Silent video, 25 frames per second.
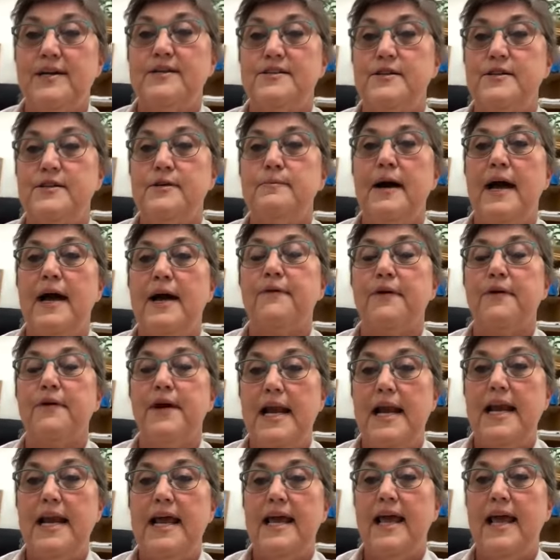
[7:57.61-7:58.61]
to my
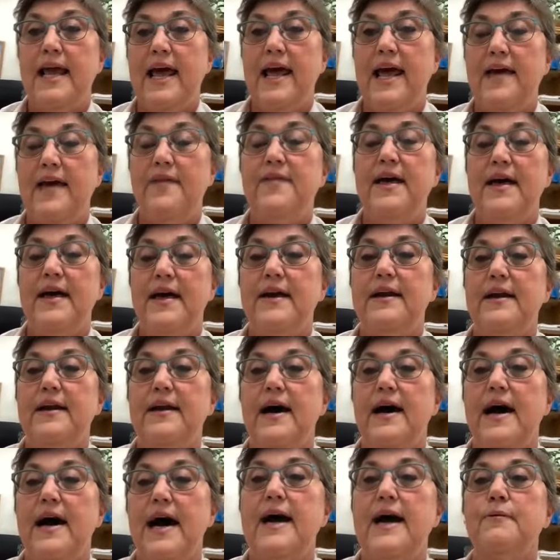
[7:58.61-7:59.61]
running and that
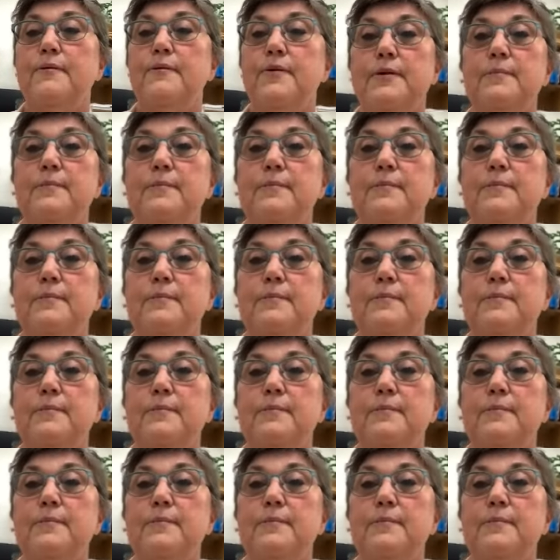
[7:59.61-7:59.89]
I will